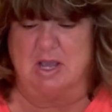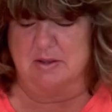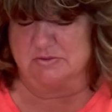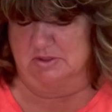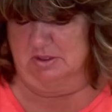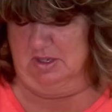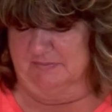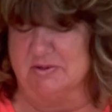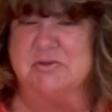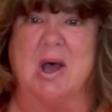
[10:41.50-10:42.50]
Absolutely love
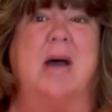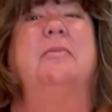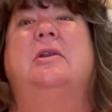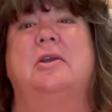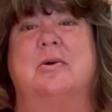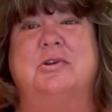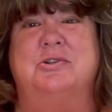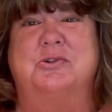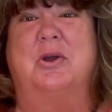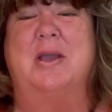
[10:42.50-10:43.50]
it. So I'm going to go
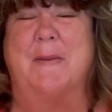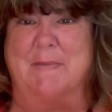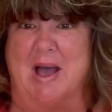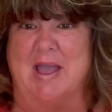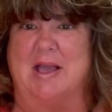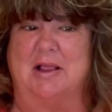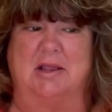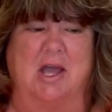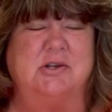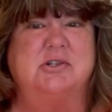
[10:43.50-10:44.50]
enjoy my
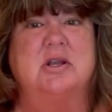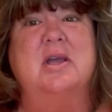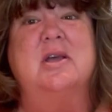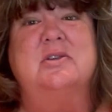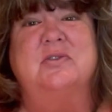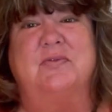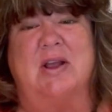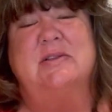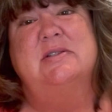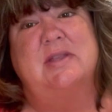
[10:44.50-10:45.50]
lunch. So
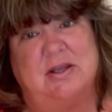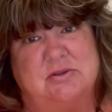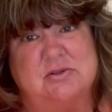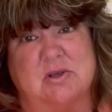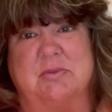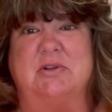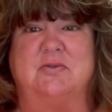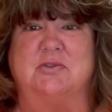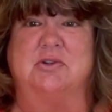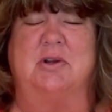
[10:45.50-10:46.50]
friends, thank you so much
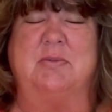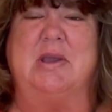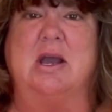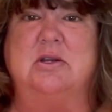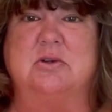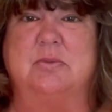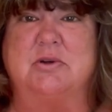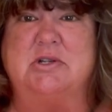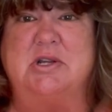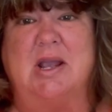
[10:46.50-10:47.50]
for joining me. I do
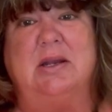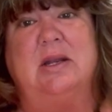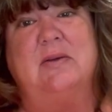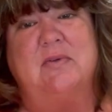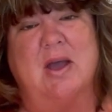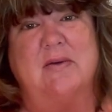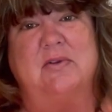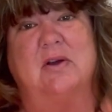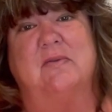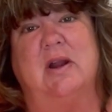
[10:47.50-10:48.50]
appreciate it. If you haven't
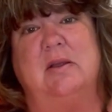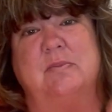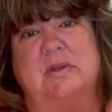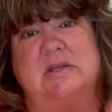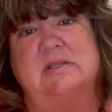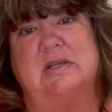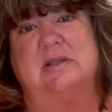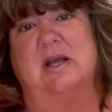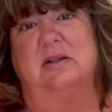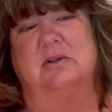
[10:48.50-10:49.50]
already, please hit
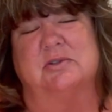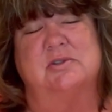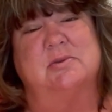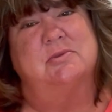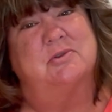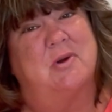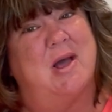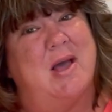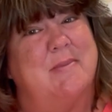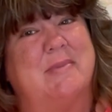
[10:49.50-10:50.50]
that little
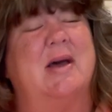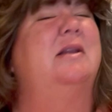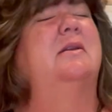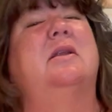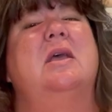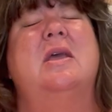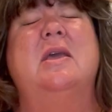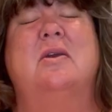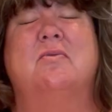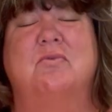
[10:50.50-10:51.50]
subscribe button.
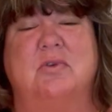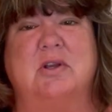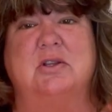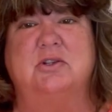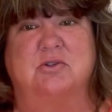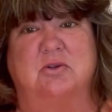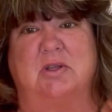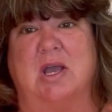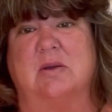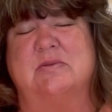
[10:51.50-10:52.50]
It really,
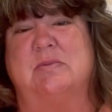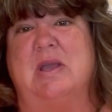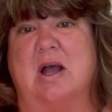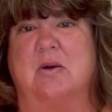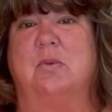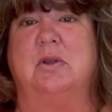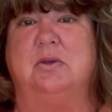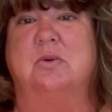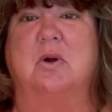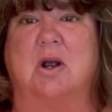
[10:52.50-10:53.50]
truly helps me out when
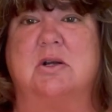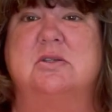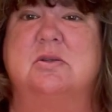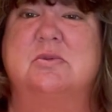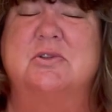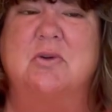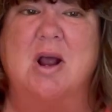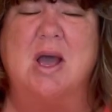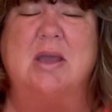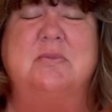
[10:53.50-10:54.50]
you are
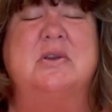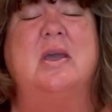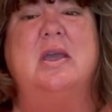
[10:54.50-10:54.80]
subscribed.